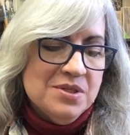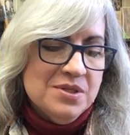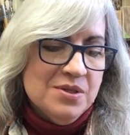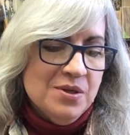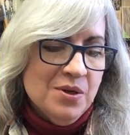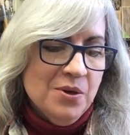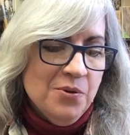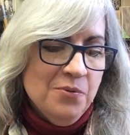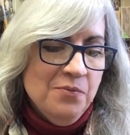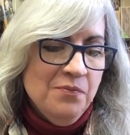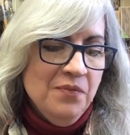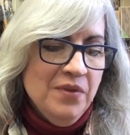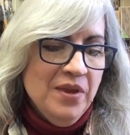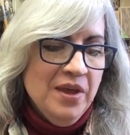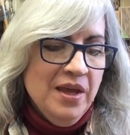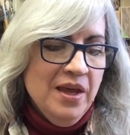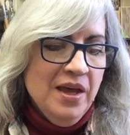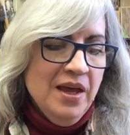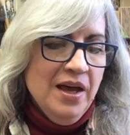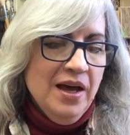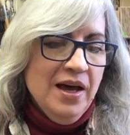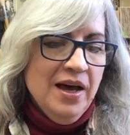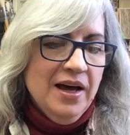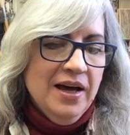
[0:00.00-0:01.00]
So
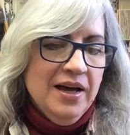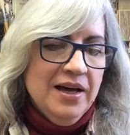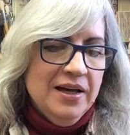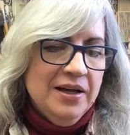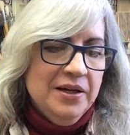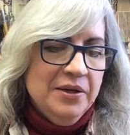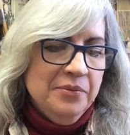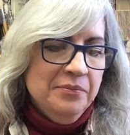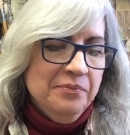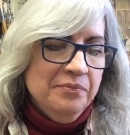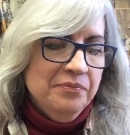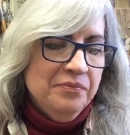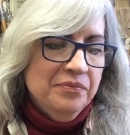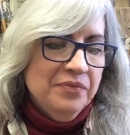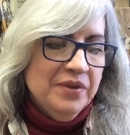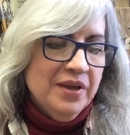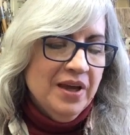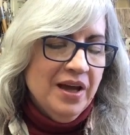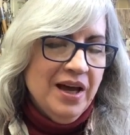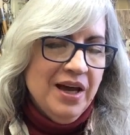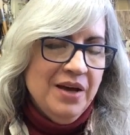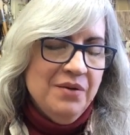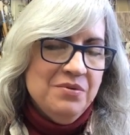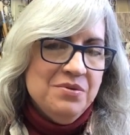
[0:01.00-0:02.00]

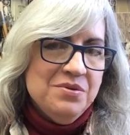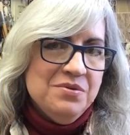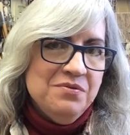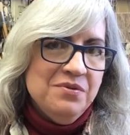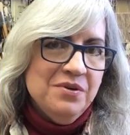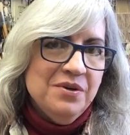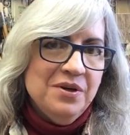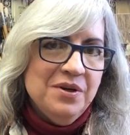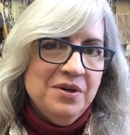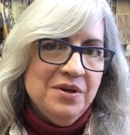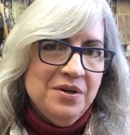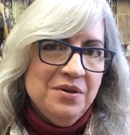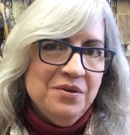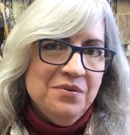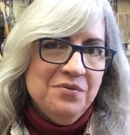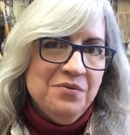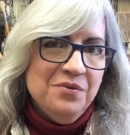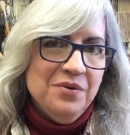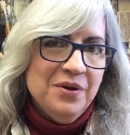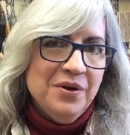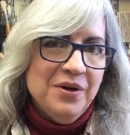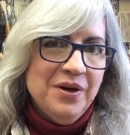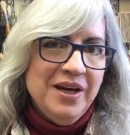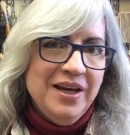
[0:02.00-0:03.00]
I was very,
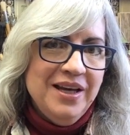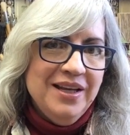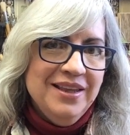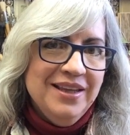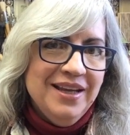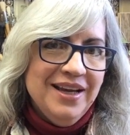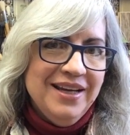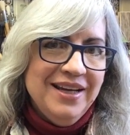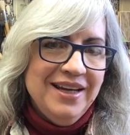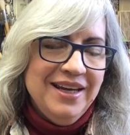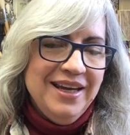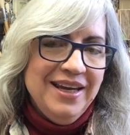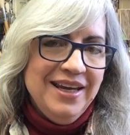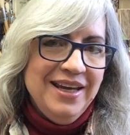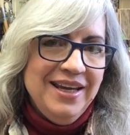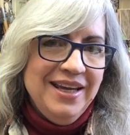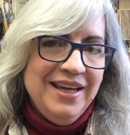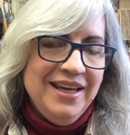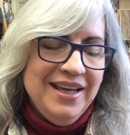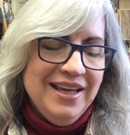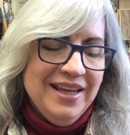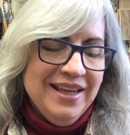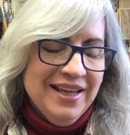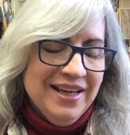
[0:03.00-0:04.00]
very
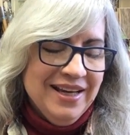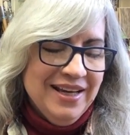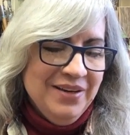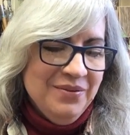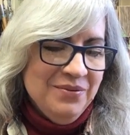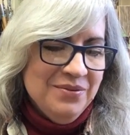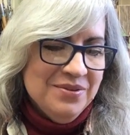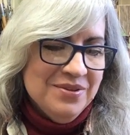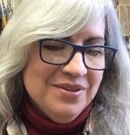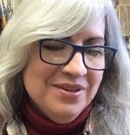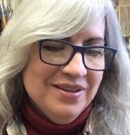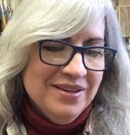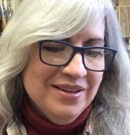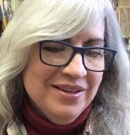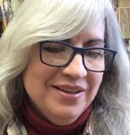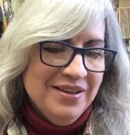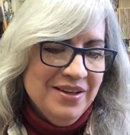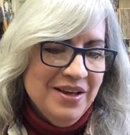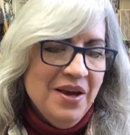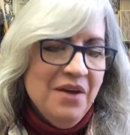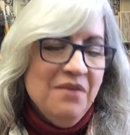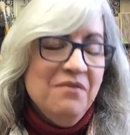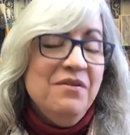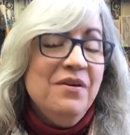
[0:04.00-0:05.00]
lucky. I was
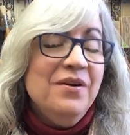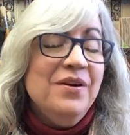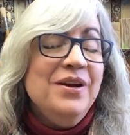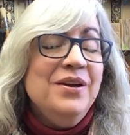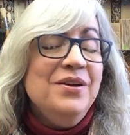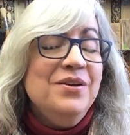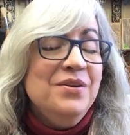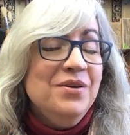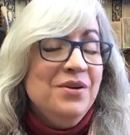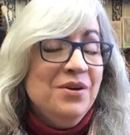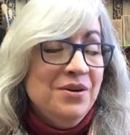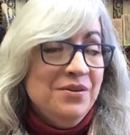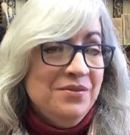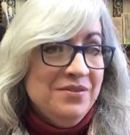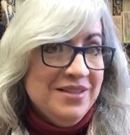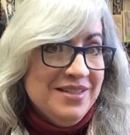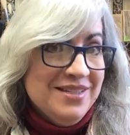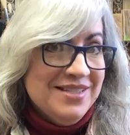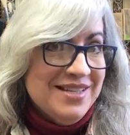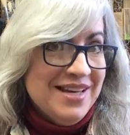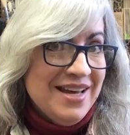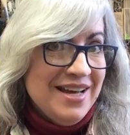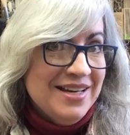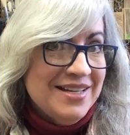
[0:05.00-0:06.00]
very
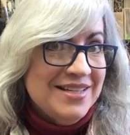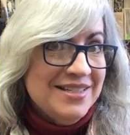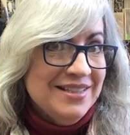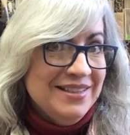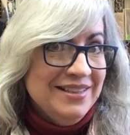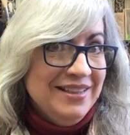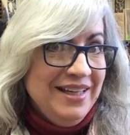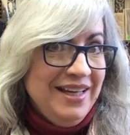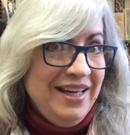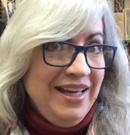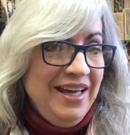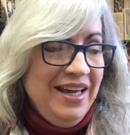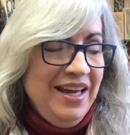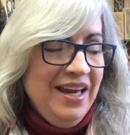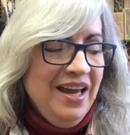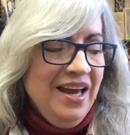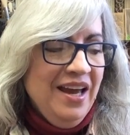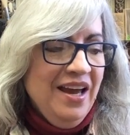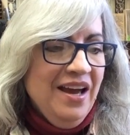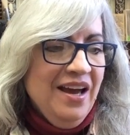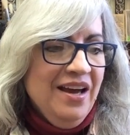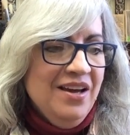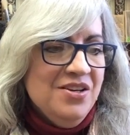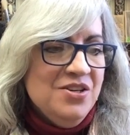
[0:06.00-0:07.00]
nervous, actually,
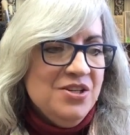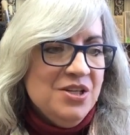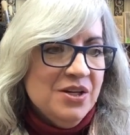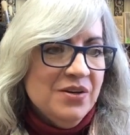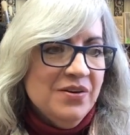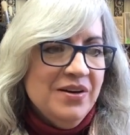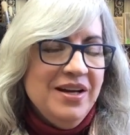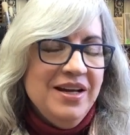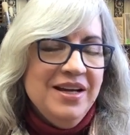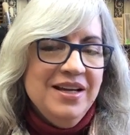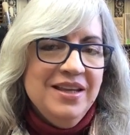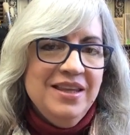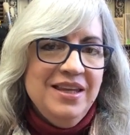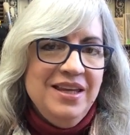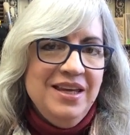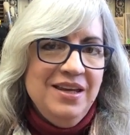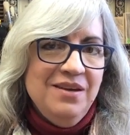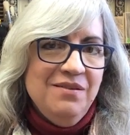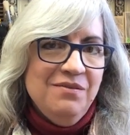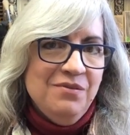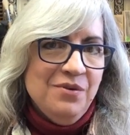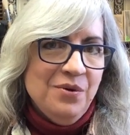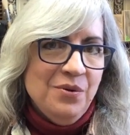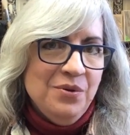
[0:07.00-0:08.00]
during
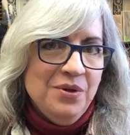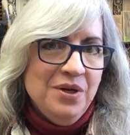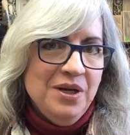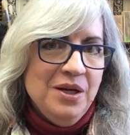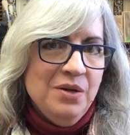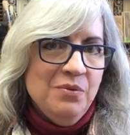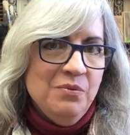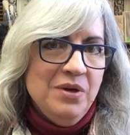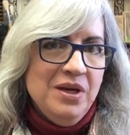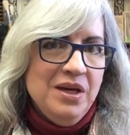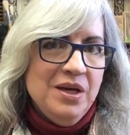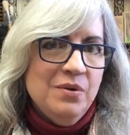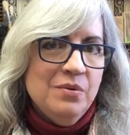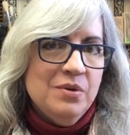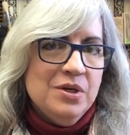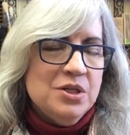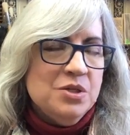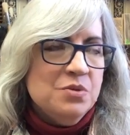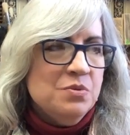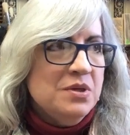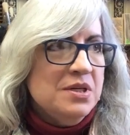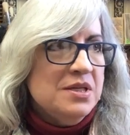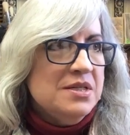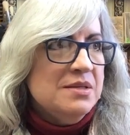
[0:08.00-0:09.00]
the voting week,
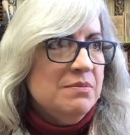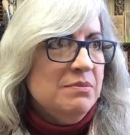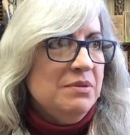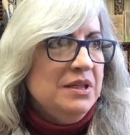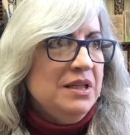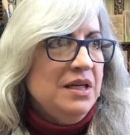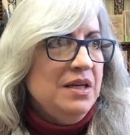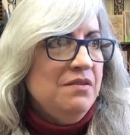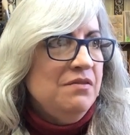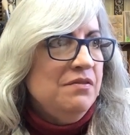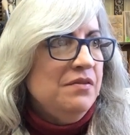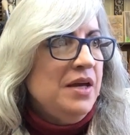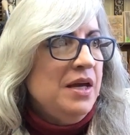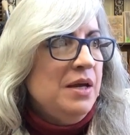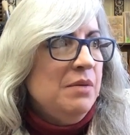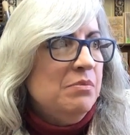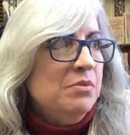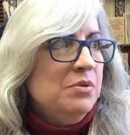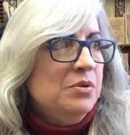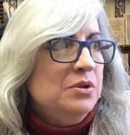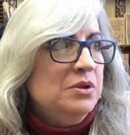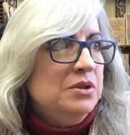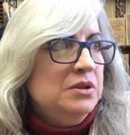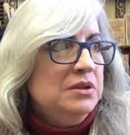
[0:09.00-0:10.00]
which was, I believe,
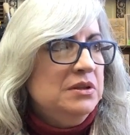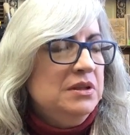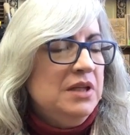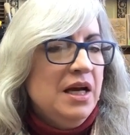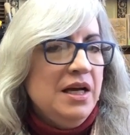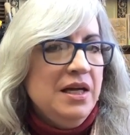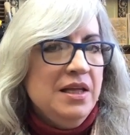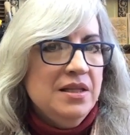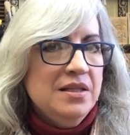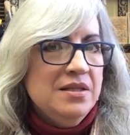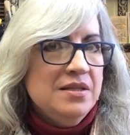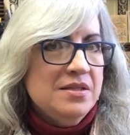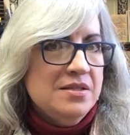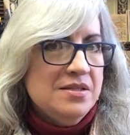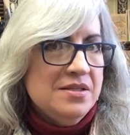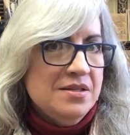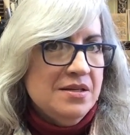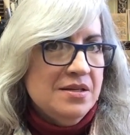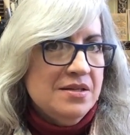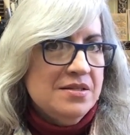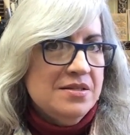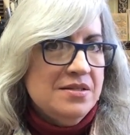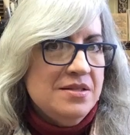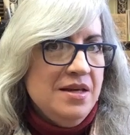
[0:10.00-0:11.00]
April 9th to
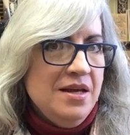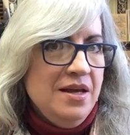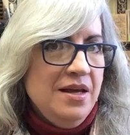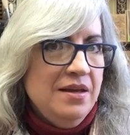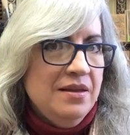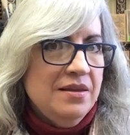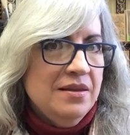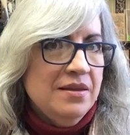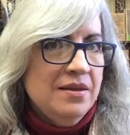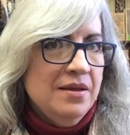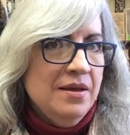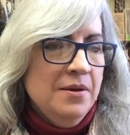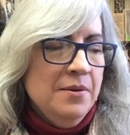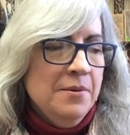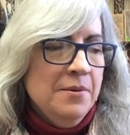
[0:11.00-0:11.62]
16th.